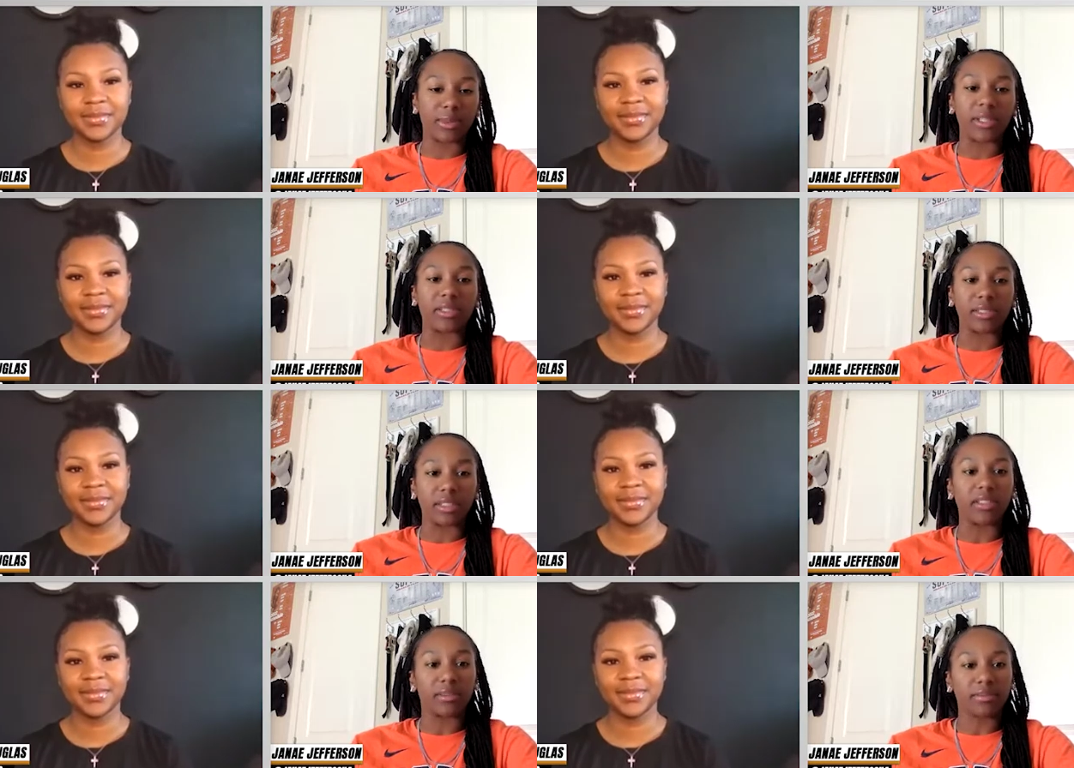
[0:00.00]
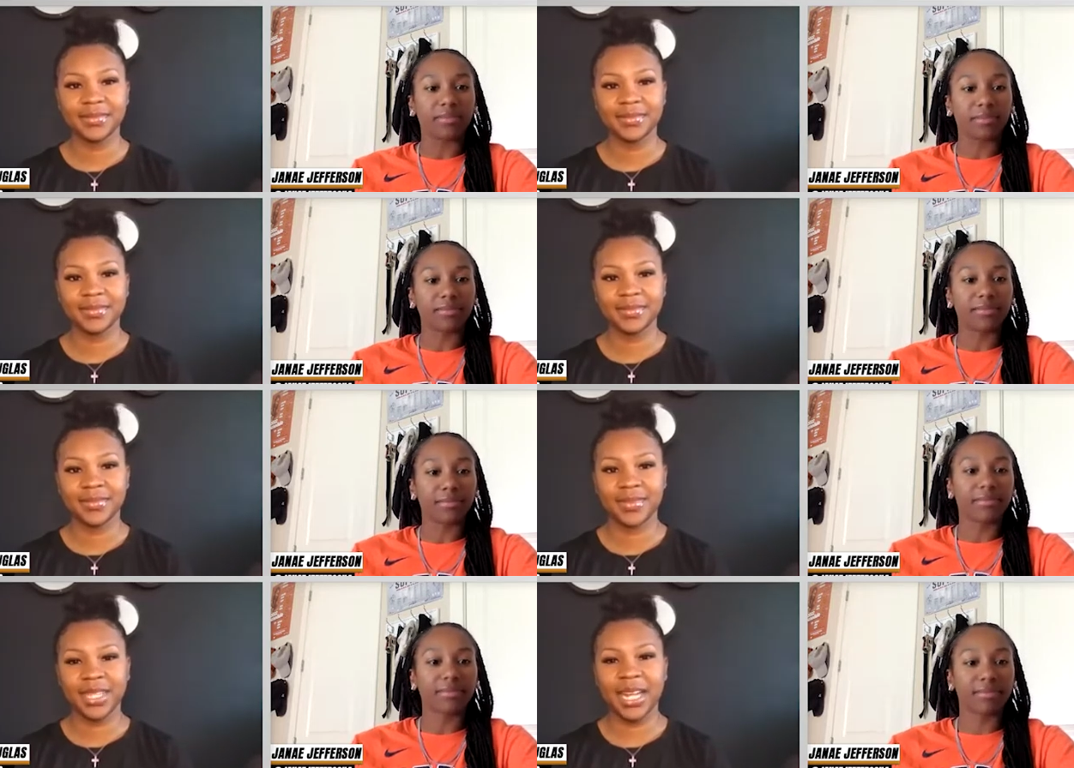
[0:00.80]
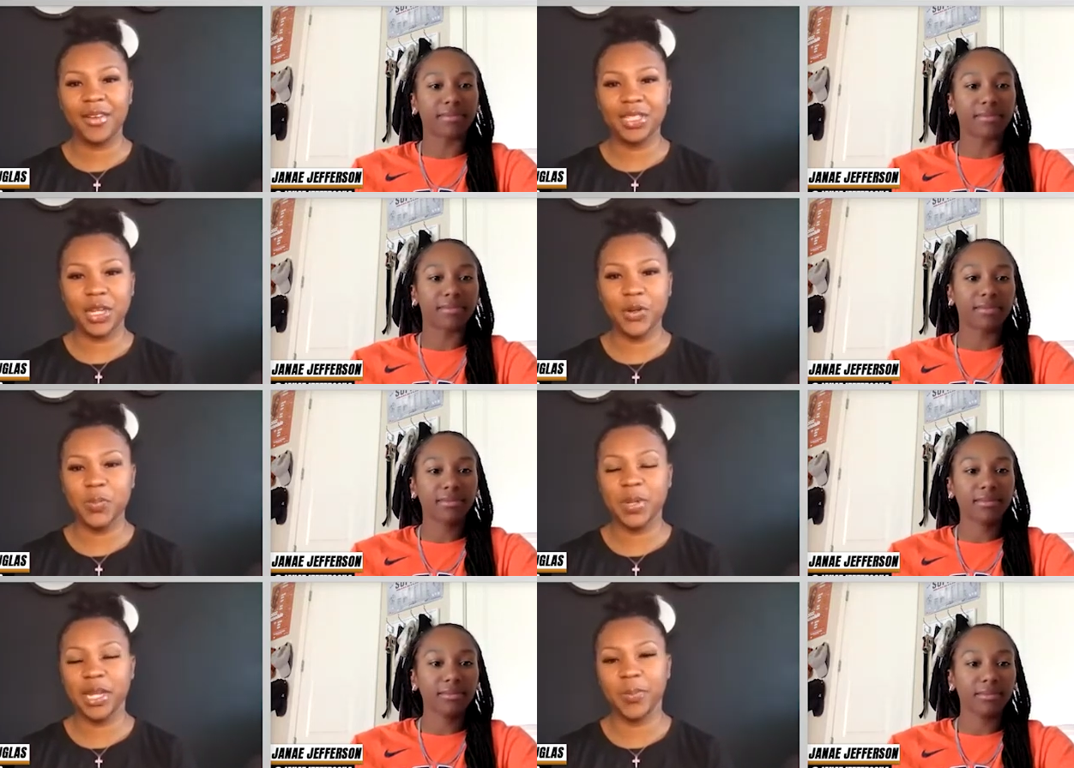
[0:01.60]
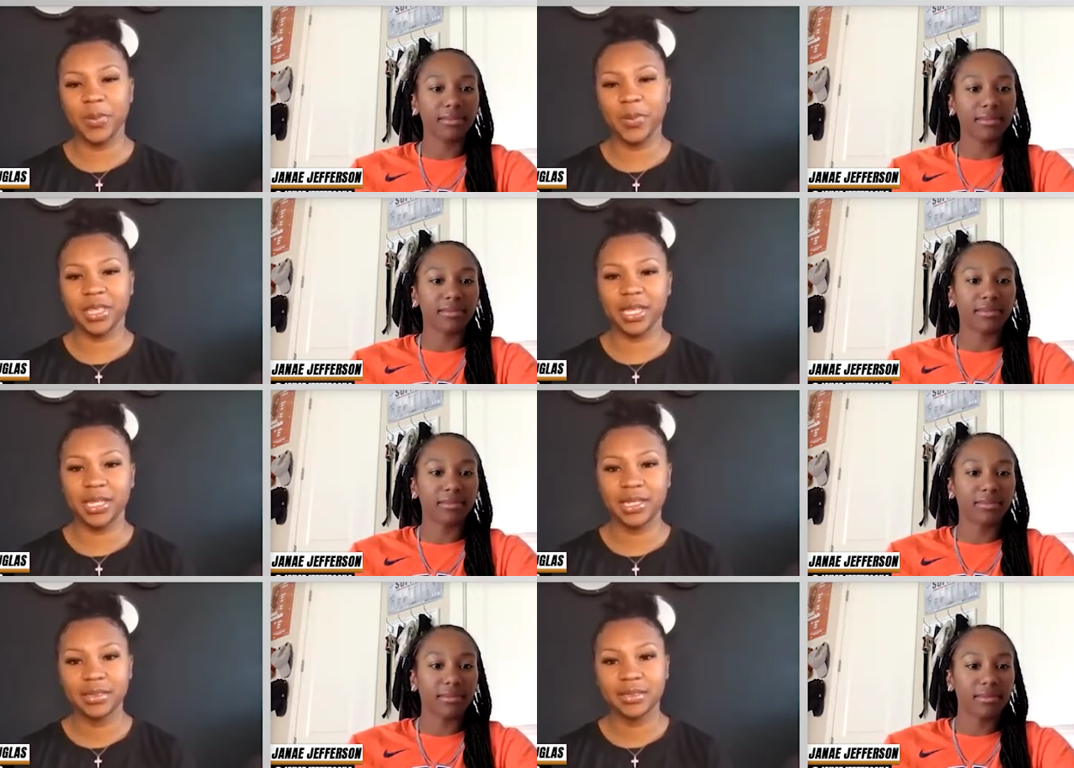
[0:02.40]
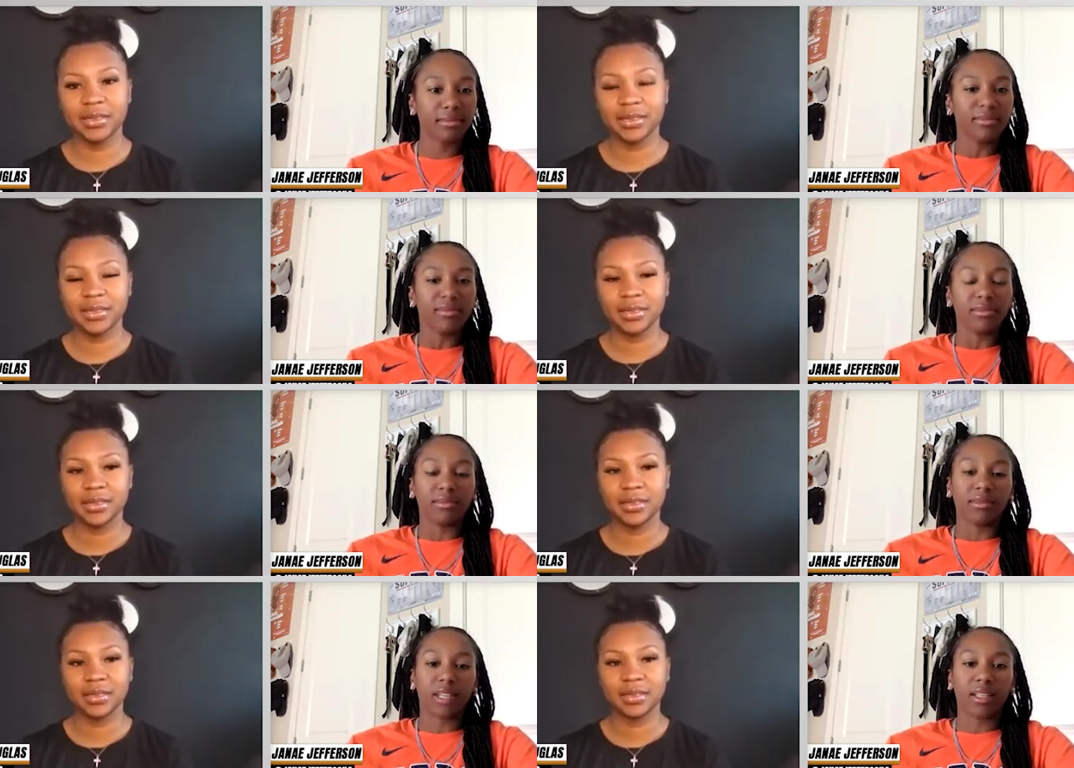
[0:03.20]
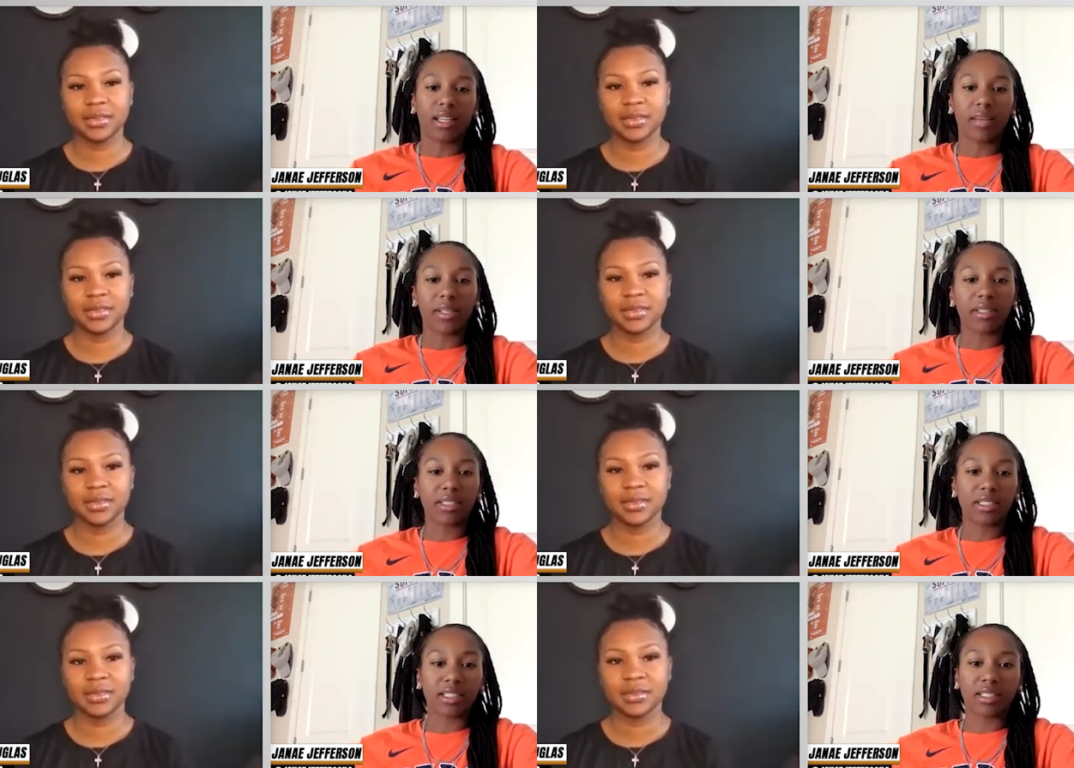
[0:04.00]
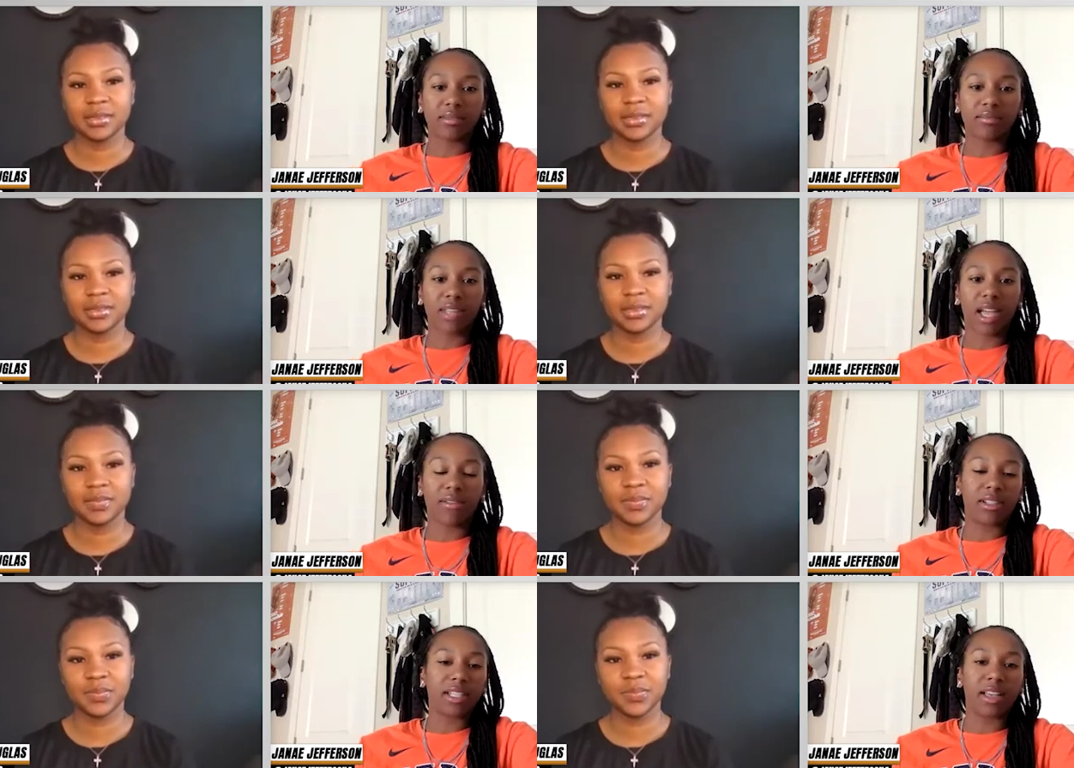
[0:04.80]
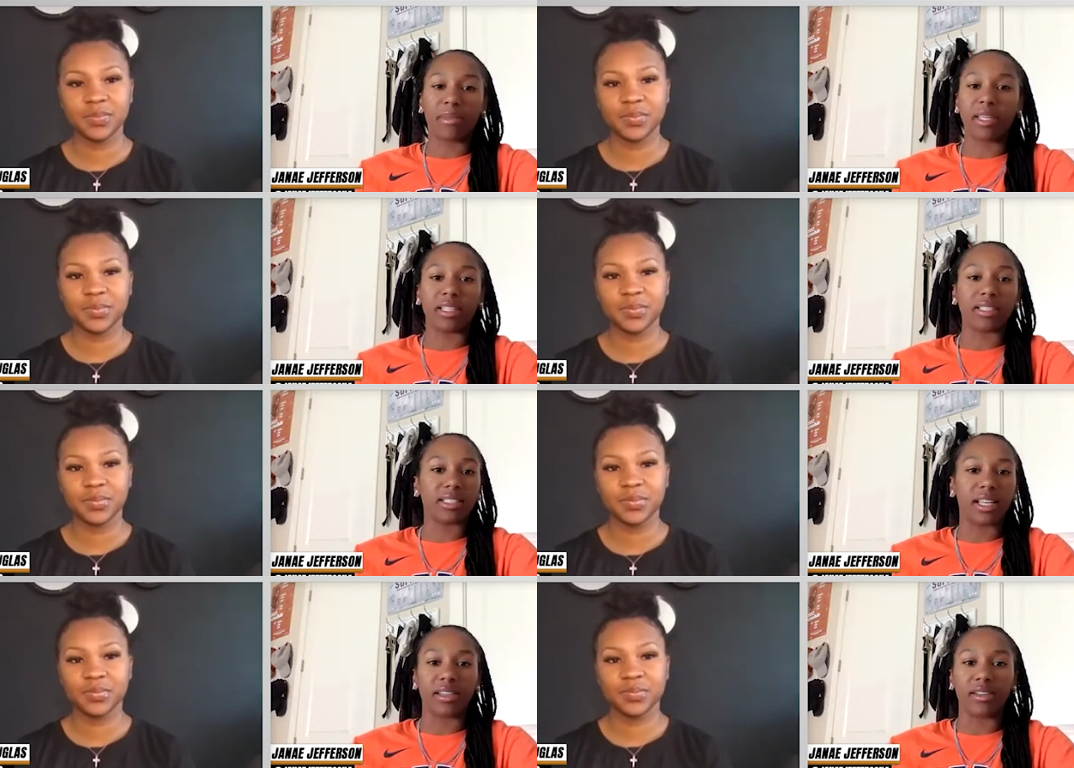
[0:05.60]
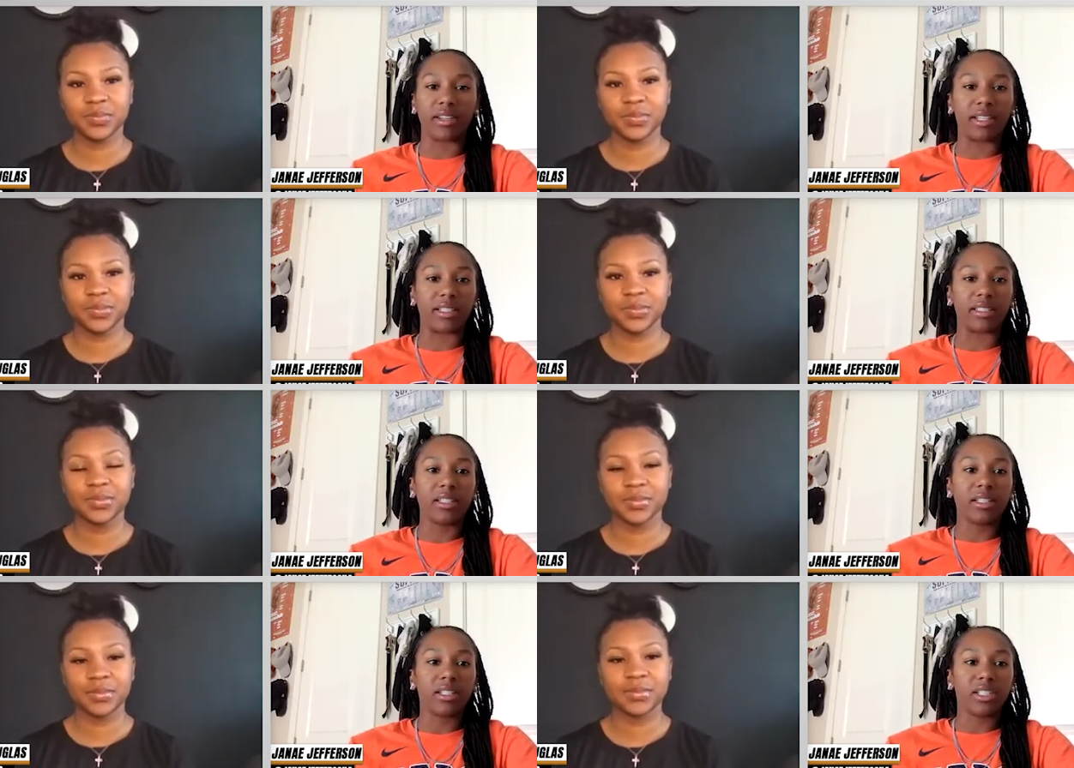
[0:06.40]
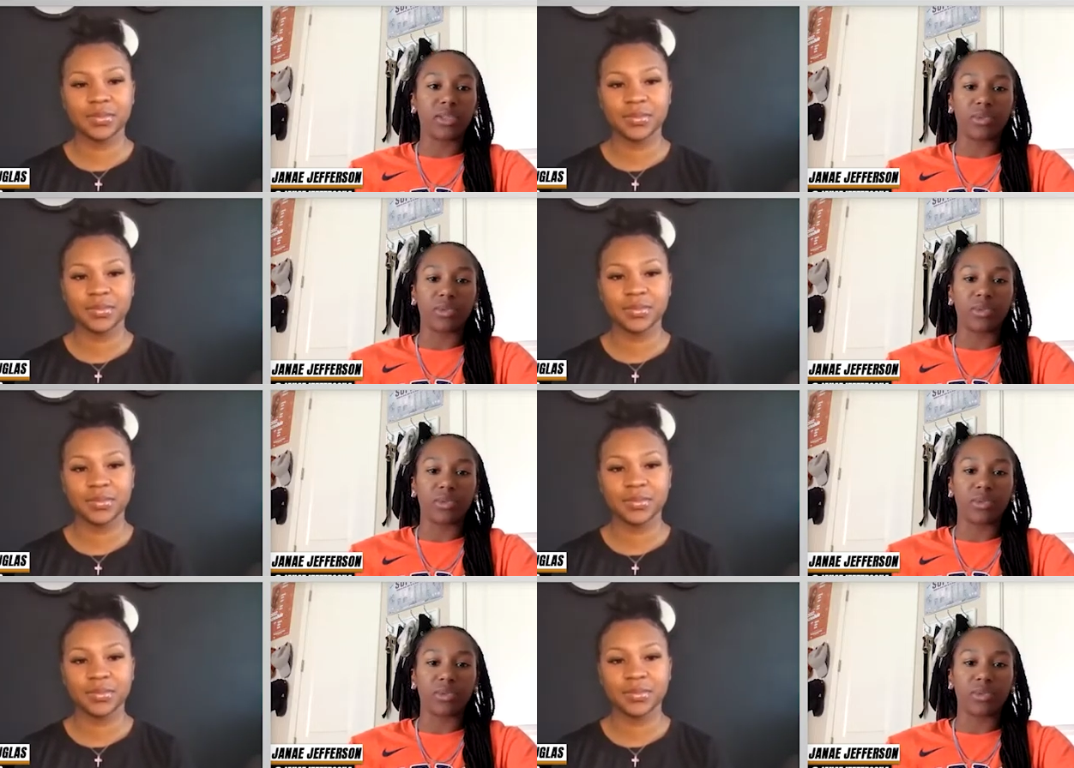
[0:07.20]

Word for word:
Speaker 1: well. So,
Speaker 2: and how has coach been helping with that?
Speaker 1: Yeah, basically just having us have meetings together and just